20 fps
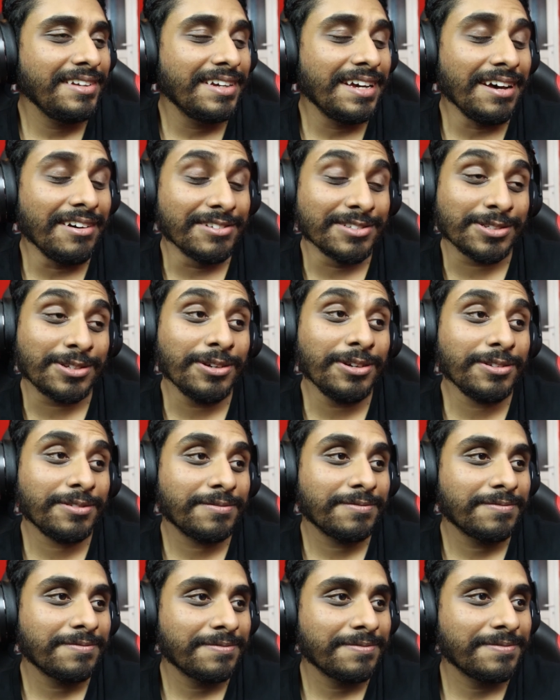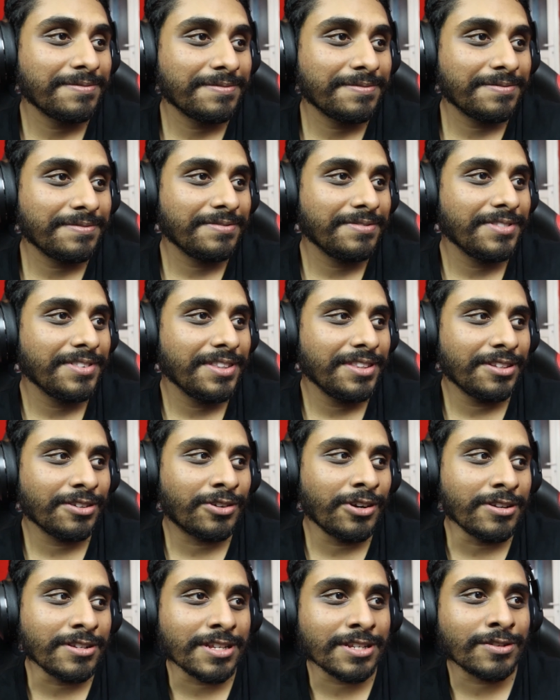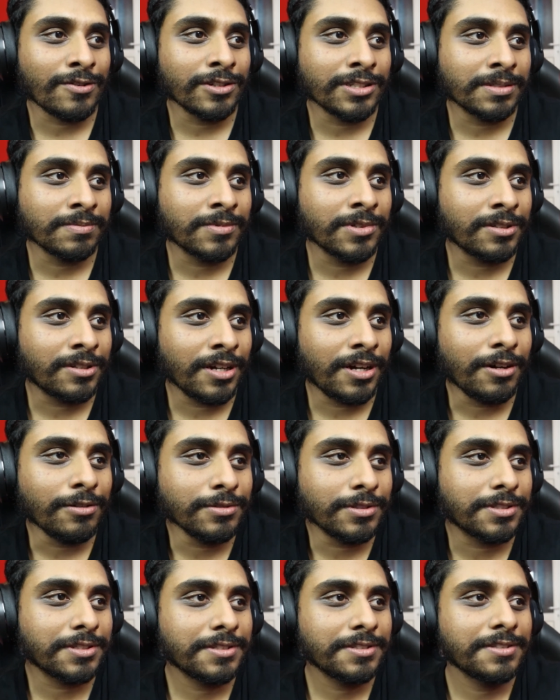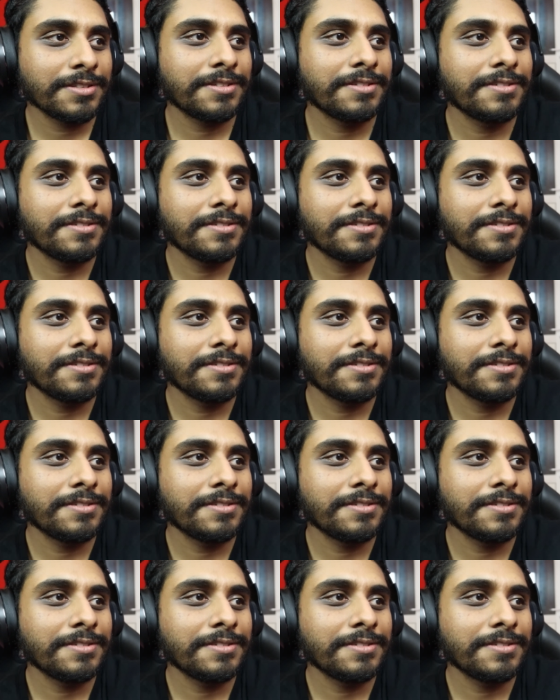That was good. The Crows have scored some good goals.